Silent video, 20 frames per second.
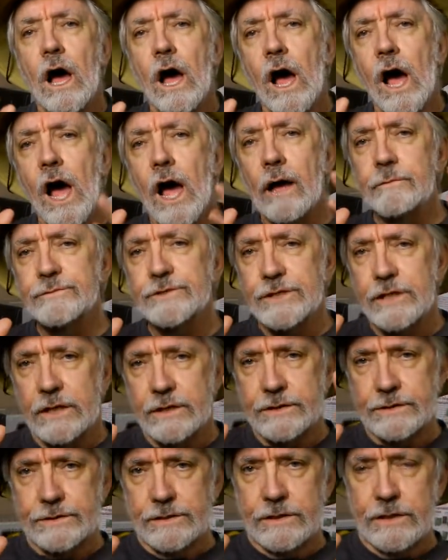
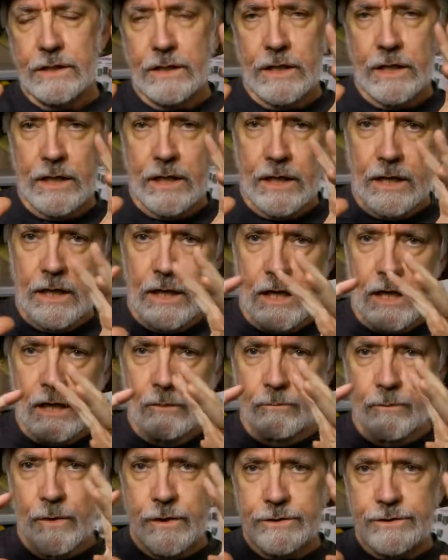objects
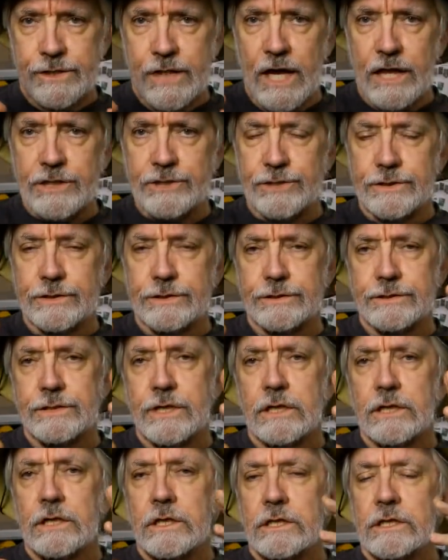and projections
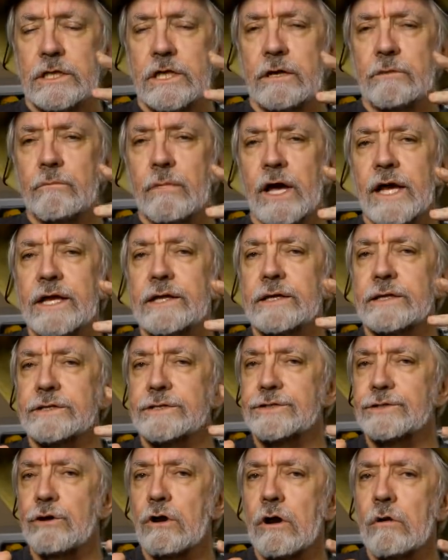that might
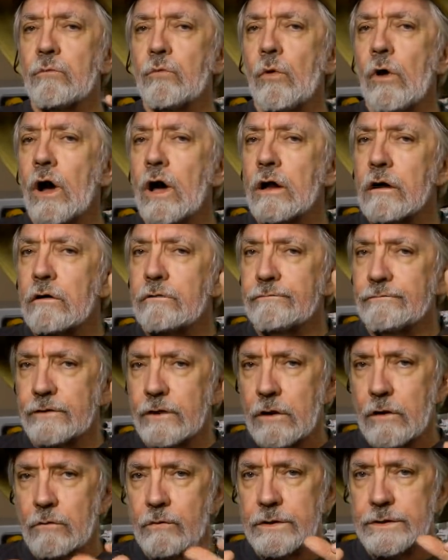disturb water
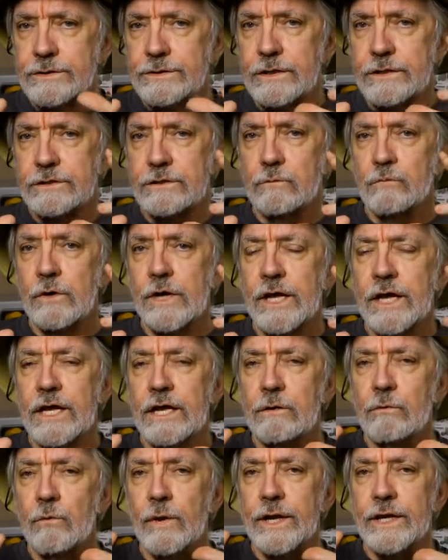flow in such a
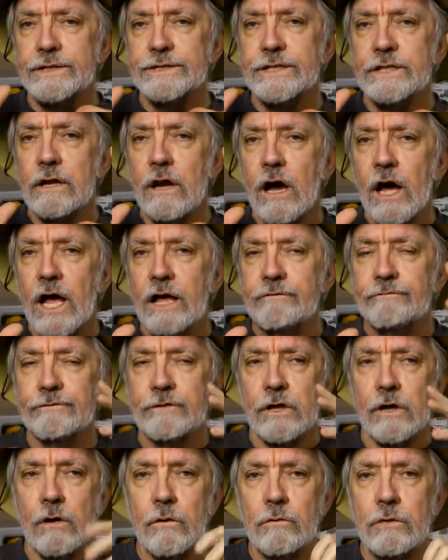way when it's in high
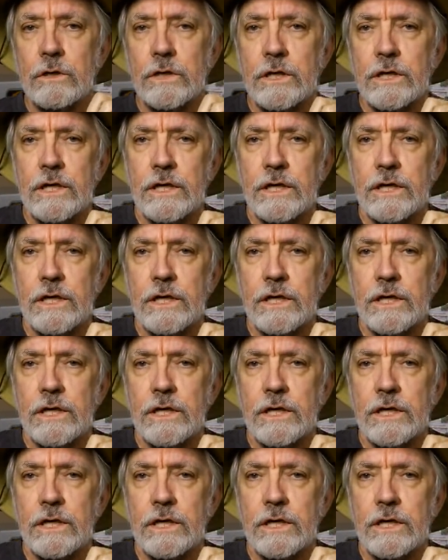flow